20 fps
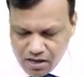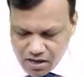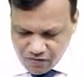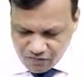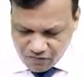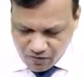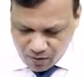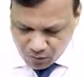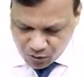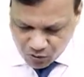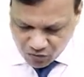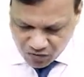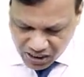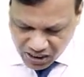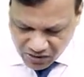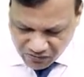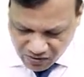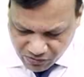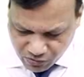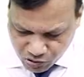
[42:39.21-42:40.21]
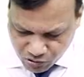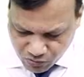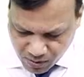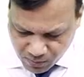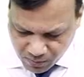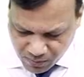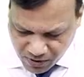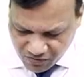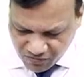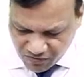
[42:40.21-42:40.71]
From 25 to
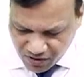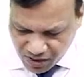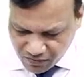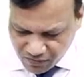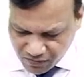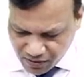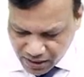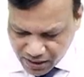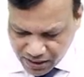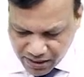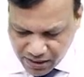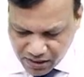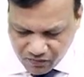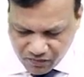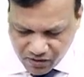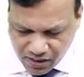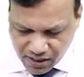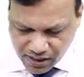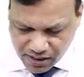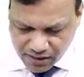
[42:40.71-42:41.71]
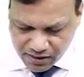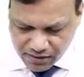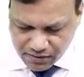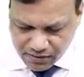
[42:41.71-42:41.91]
12.5, again 1 hour.